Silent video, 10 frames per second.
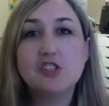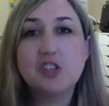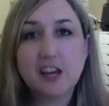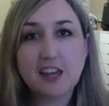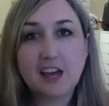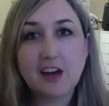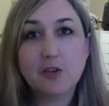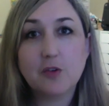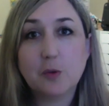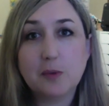check
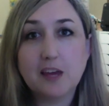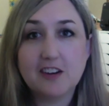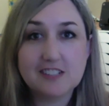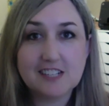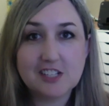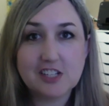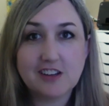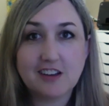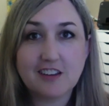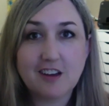out
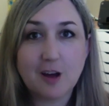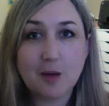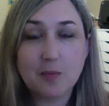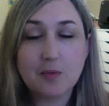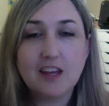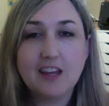grouppianoteaching.com.